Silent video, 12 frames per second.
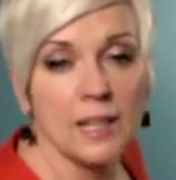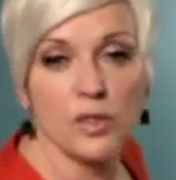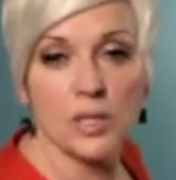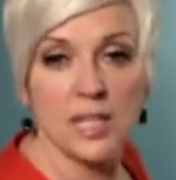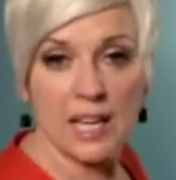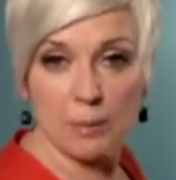And if
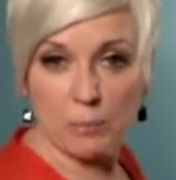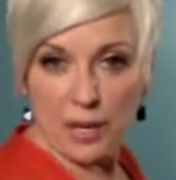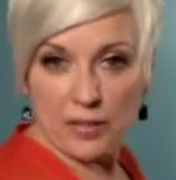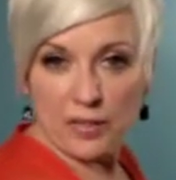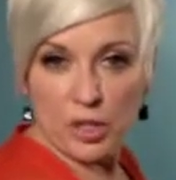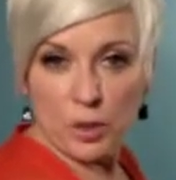you take a
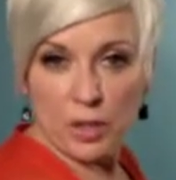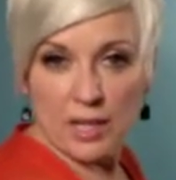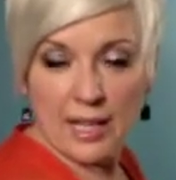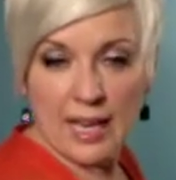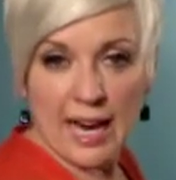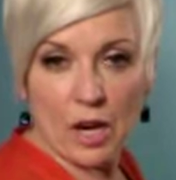breath, then you can
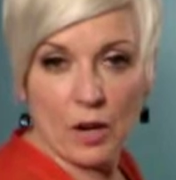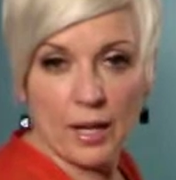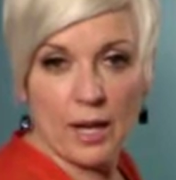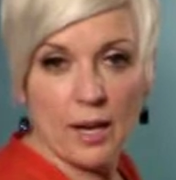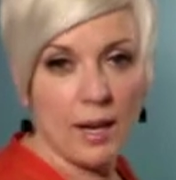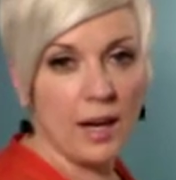get
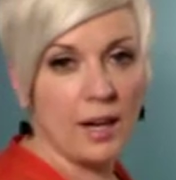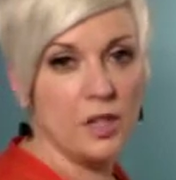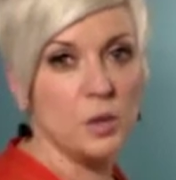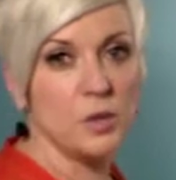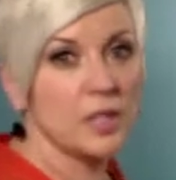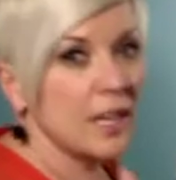airy
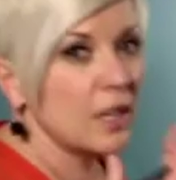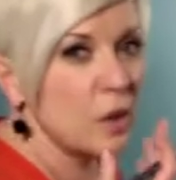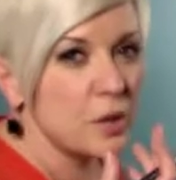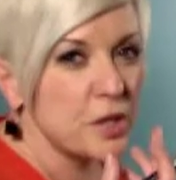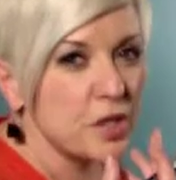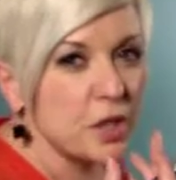and get
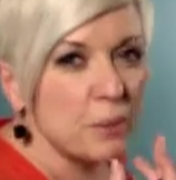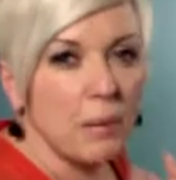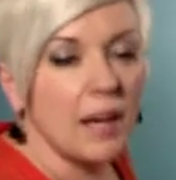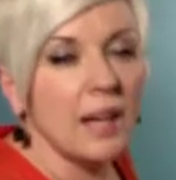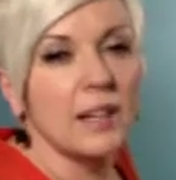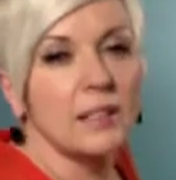close to your
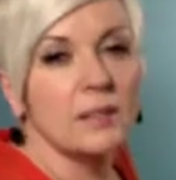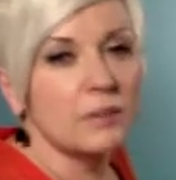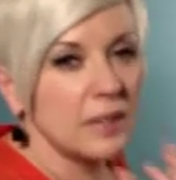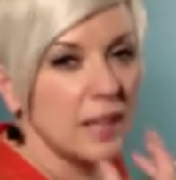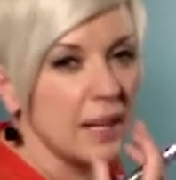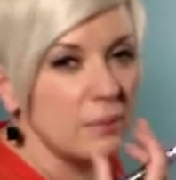mic
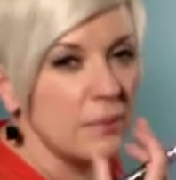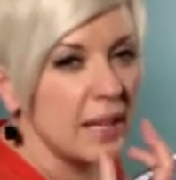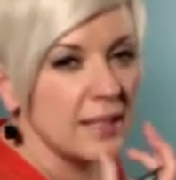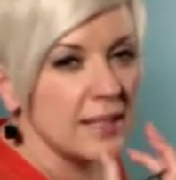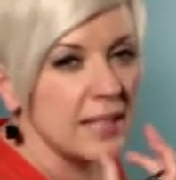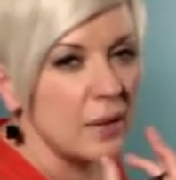and
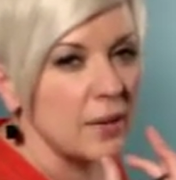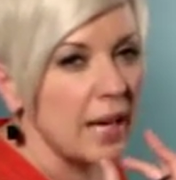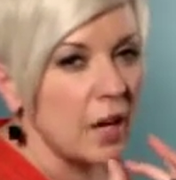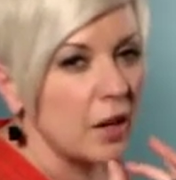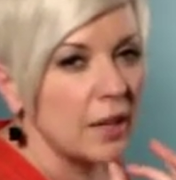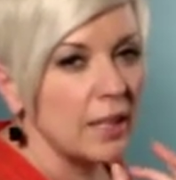make it sound
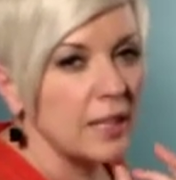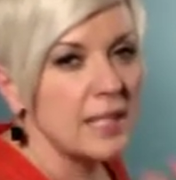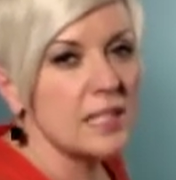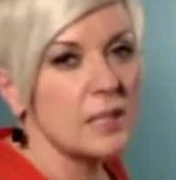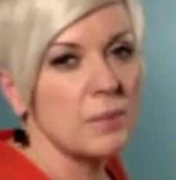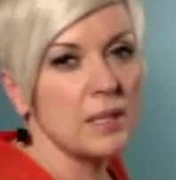airy and
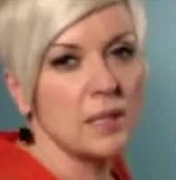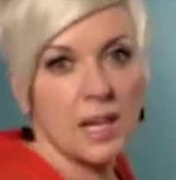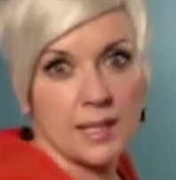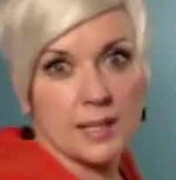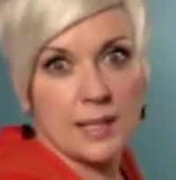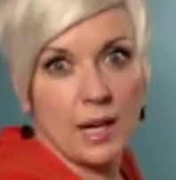intimate and
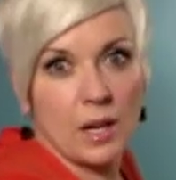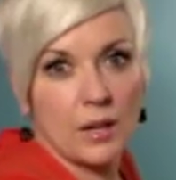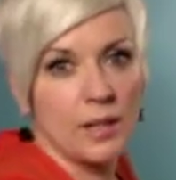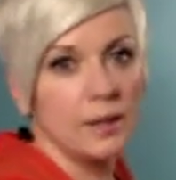kind of scary in